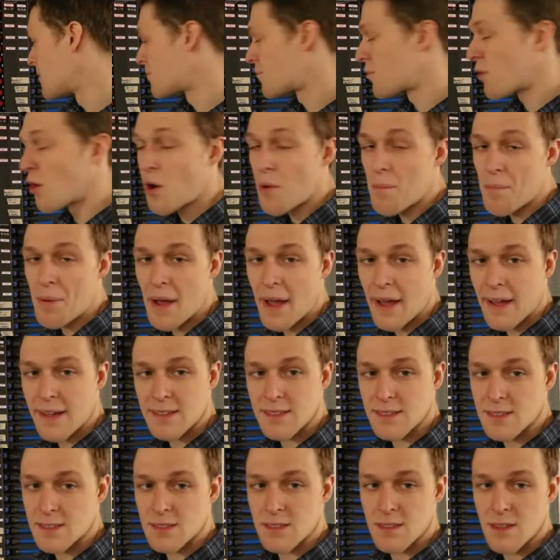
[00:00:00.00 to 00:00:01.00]
Pro
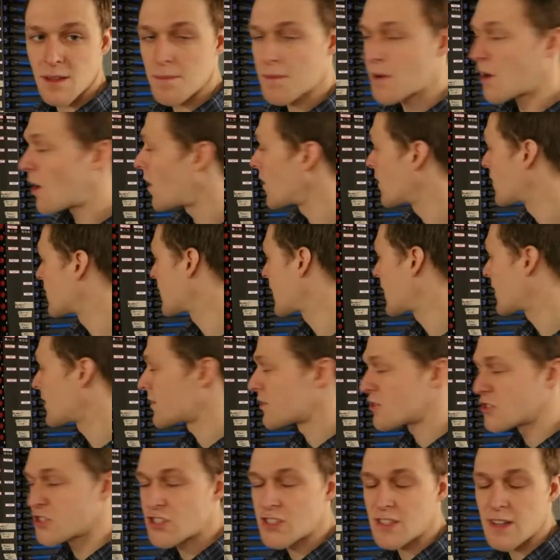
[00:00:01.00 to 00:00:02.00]
PEX, some call it that.
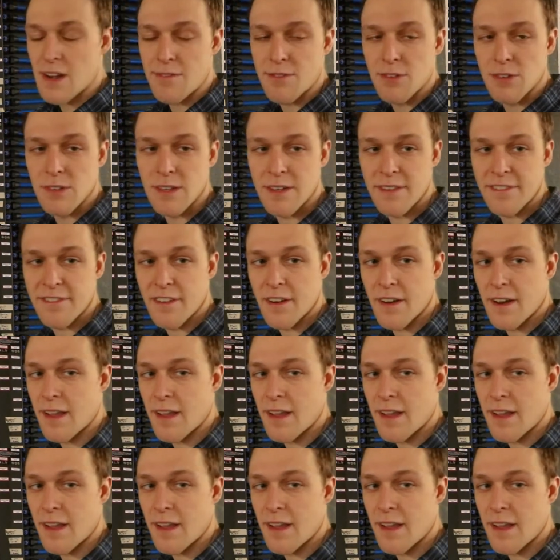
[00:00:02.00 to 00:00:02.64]
There's several different